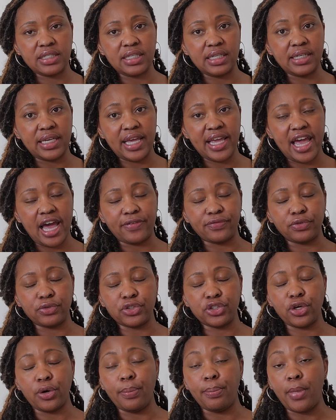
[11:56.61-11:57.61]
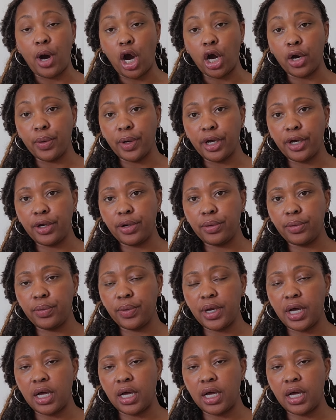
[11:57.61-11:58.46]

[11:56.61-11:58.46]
the day after tomorrow.